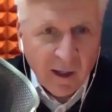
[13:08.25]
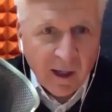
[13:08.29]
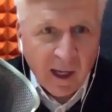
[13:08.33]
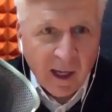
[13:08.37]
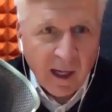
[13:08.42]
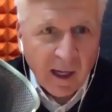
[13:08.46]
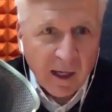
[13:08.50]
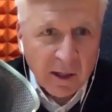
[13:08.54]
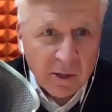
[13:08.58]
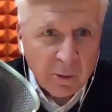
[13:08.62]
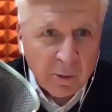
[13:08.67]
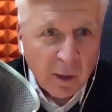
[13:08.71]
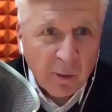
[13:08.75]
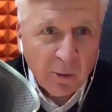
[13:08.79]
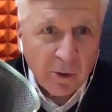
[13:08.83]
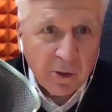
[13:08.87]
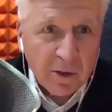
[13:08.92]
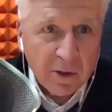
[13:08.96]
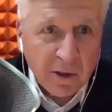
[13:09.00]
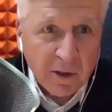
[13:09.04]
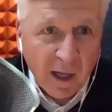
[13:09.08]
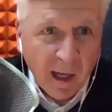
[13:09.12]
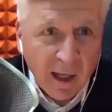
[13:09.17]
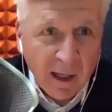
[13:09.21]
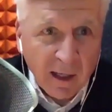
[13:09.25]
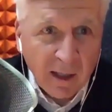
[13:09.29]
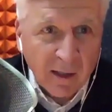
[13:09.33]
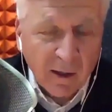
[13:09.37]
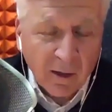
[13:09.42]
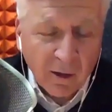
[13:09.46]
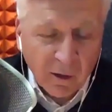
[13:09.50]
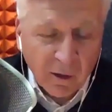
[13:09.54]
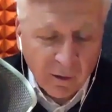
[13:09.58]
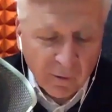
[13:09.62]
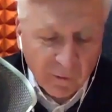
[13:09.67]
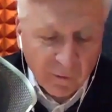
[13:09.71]
And as we were standing
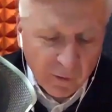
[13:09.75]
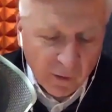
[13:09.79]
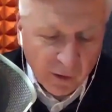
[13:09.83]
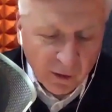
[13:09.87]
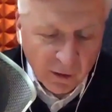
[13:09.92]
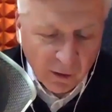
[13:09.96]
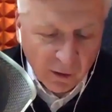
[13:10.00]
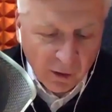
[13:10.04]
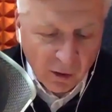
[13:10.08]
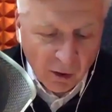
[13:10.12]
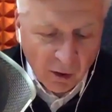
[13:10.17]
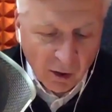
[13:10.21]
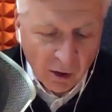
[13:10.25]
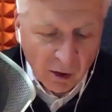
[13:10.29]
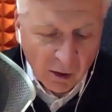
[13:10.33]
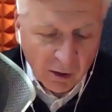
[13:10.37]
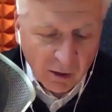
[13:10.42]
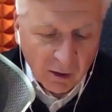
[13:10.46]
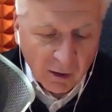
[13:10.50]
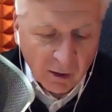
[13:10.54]
there in the front yard,